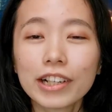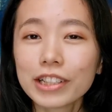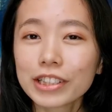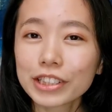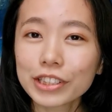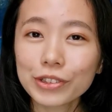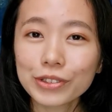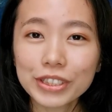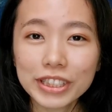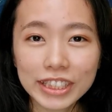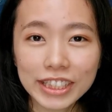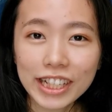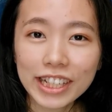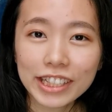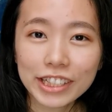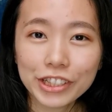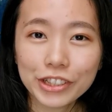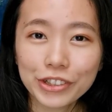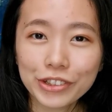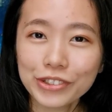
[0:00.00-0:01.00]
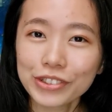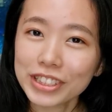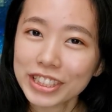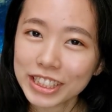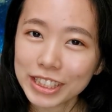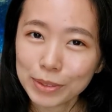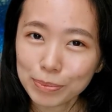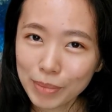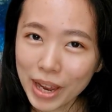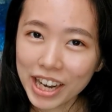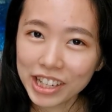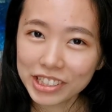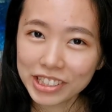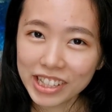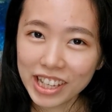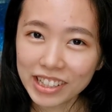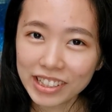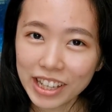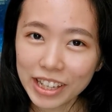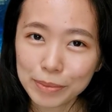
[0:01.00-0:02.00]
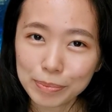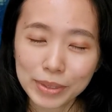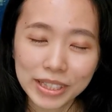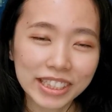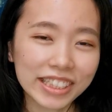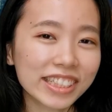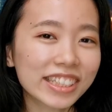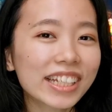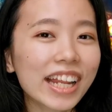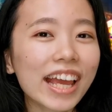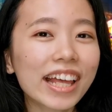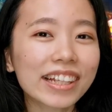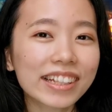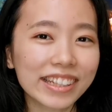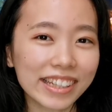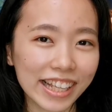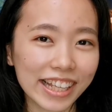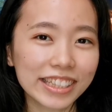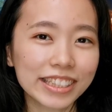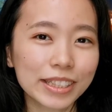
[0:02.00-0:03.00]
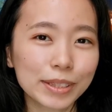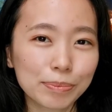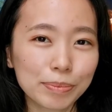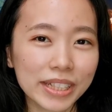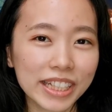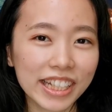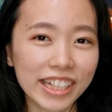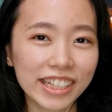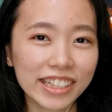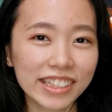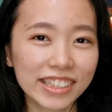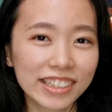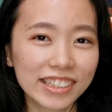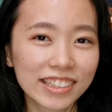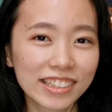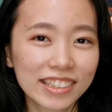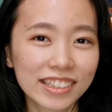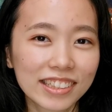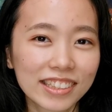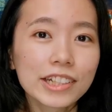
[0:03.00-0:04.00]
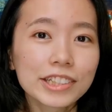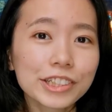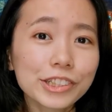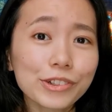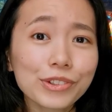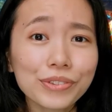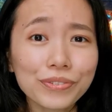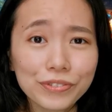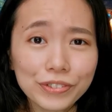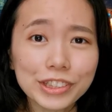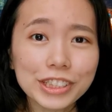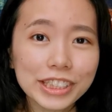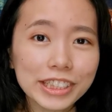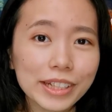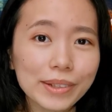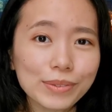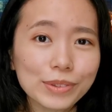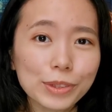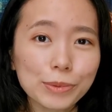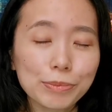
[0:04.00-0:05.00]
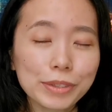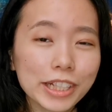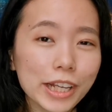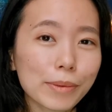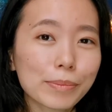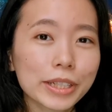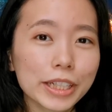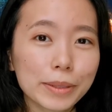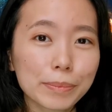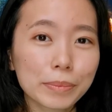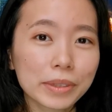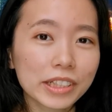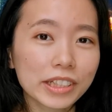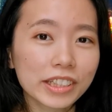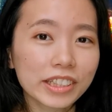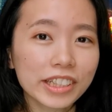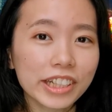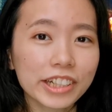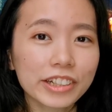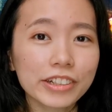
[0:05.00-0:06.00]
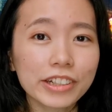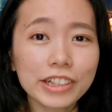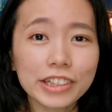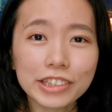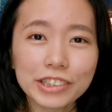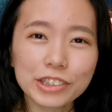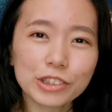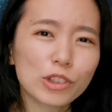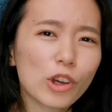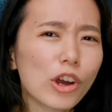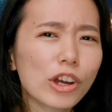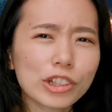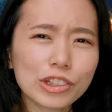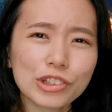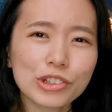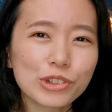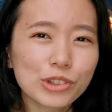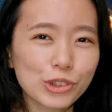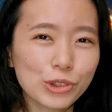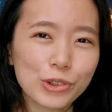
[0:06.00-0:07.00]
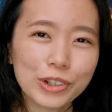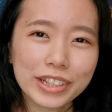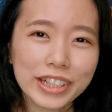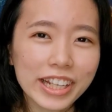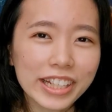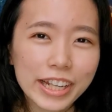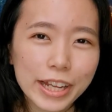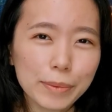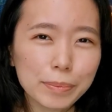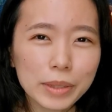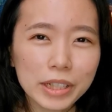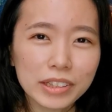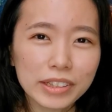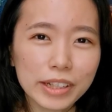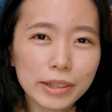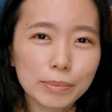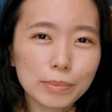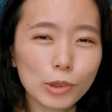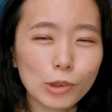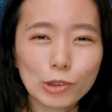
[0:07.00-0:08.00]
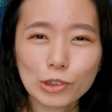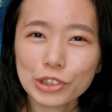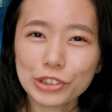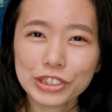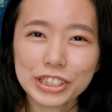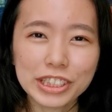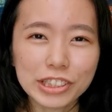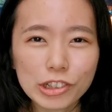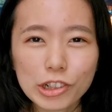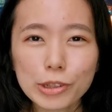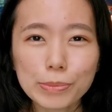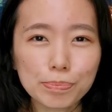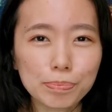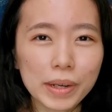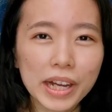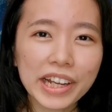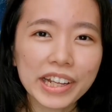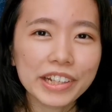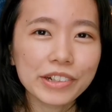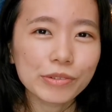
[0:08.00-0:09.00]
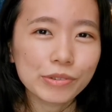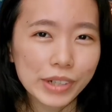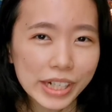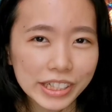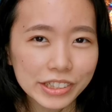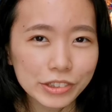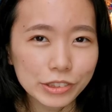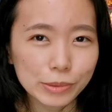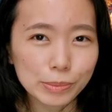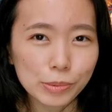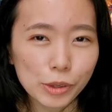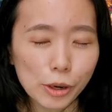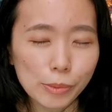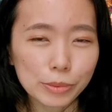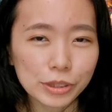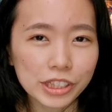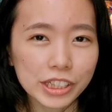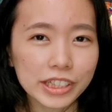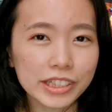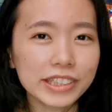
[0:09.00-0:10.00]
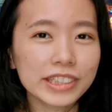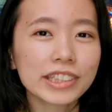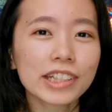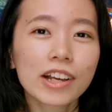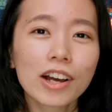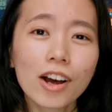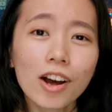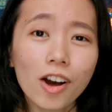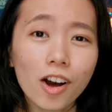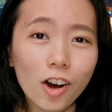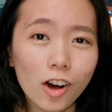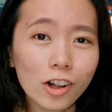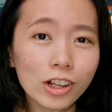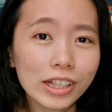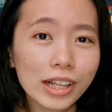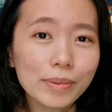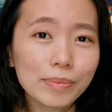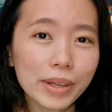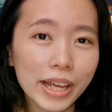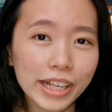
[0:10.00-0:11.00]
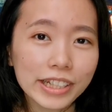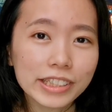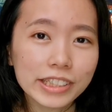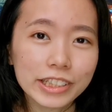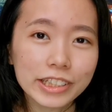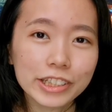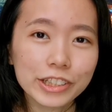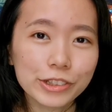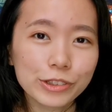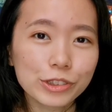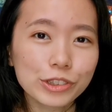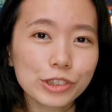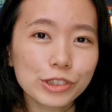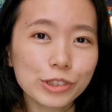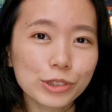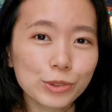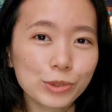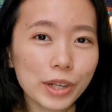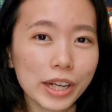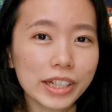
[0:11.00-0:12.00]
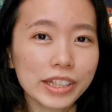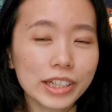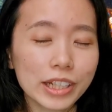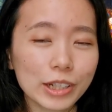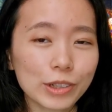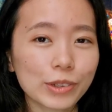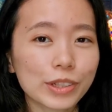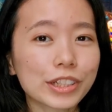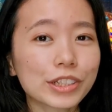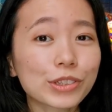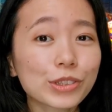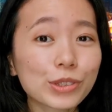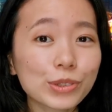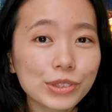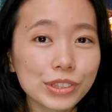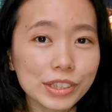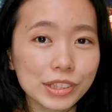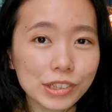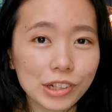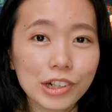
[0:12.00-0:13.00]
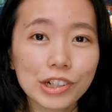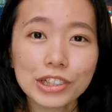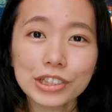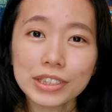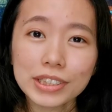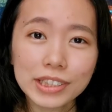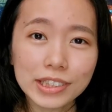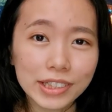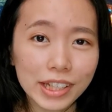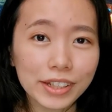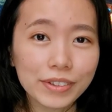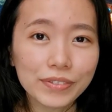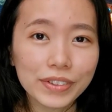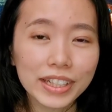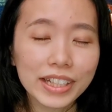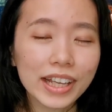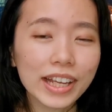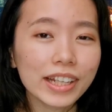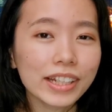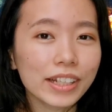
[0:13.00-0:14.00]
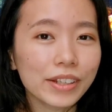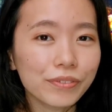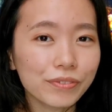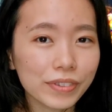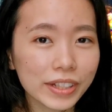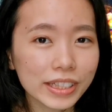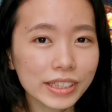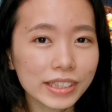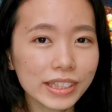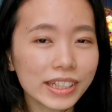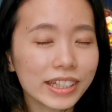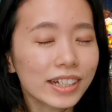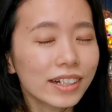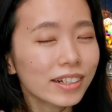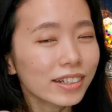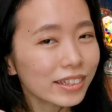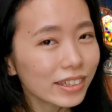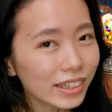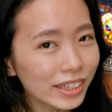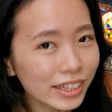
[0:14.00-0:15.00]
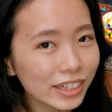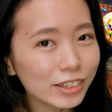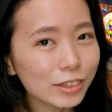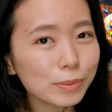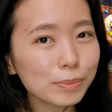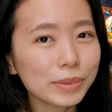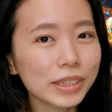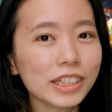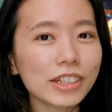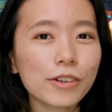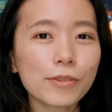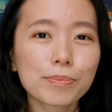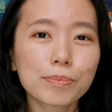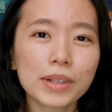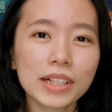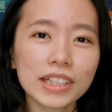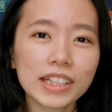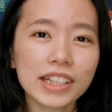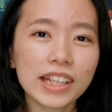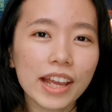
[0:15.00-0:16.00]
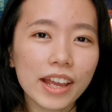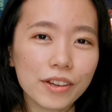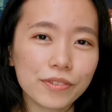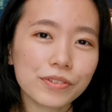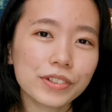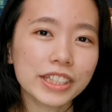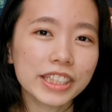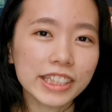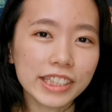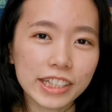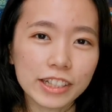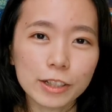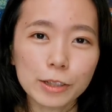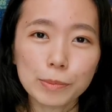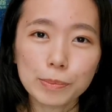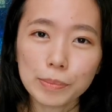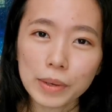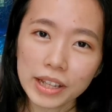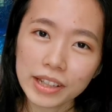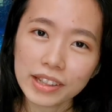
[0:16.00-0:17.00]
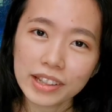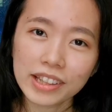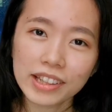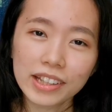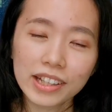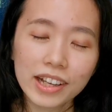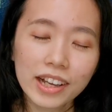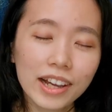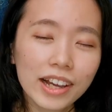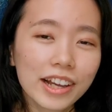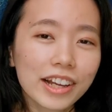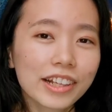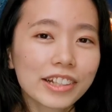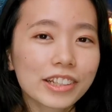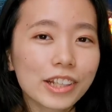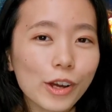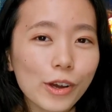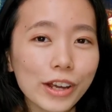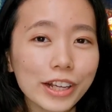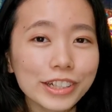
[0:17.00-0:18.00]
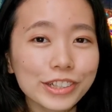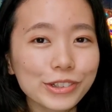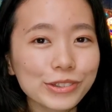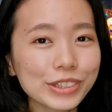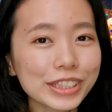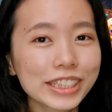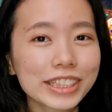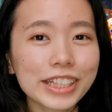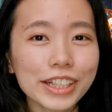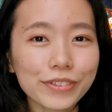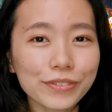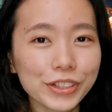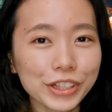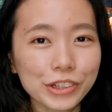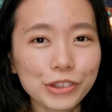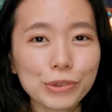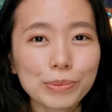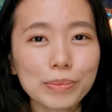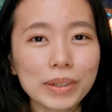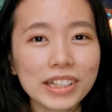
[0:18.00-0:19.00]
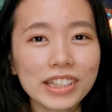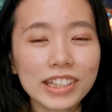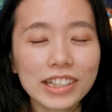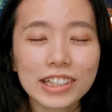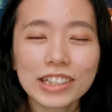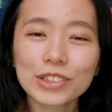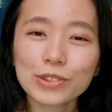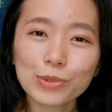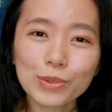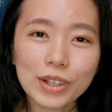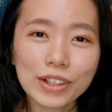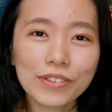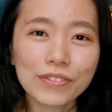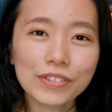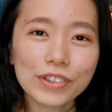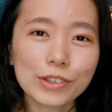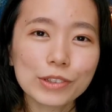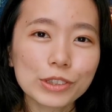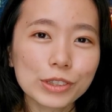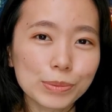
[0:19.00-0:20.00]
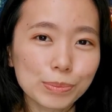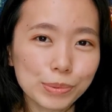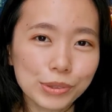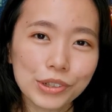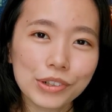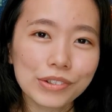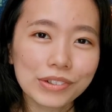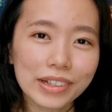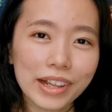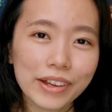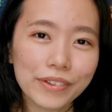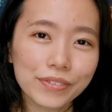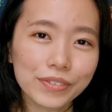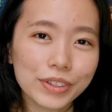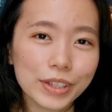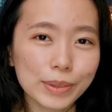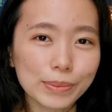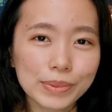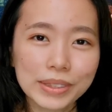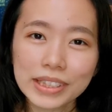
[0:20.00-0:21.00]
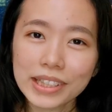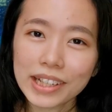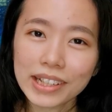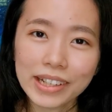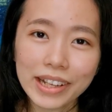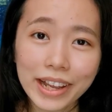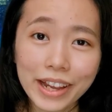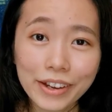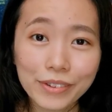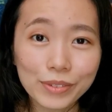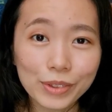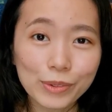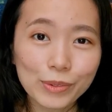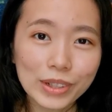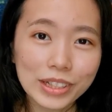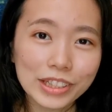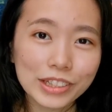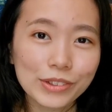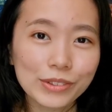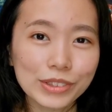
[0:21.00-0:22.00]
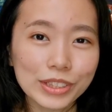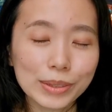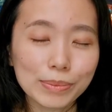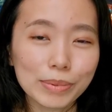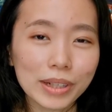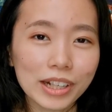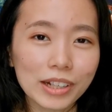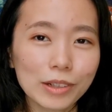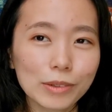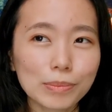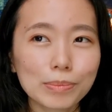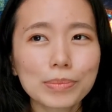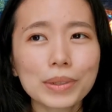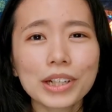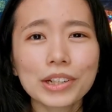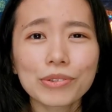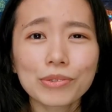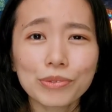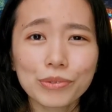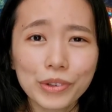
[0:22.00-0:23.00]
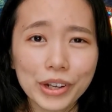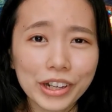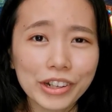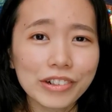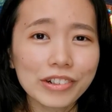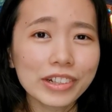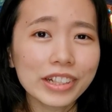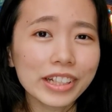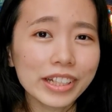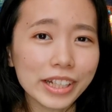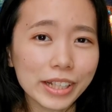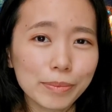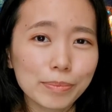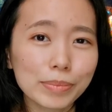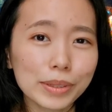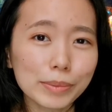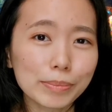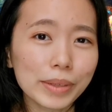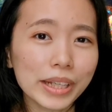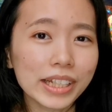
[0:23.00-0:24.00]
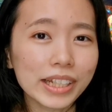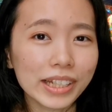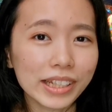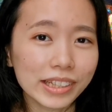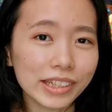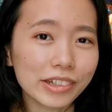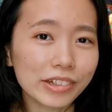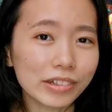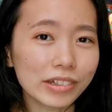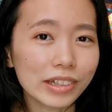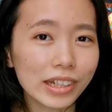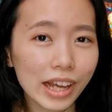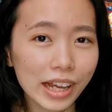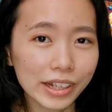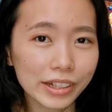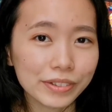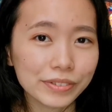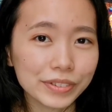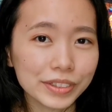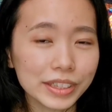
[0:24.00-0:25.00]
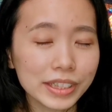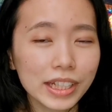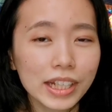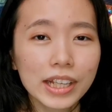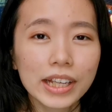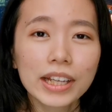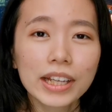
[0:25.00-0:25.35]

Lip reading: So stay tuned, smash that like button, and let's begin. So the first step to becoming a millionaire is not to join an MLM or to start buying rental properties. All I'm asking you to do right now is to start saving and investing a little bit of money every single month. Now, I know saving your money is one of those pro-life tips that everyone knows about but rarely implement in their lives.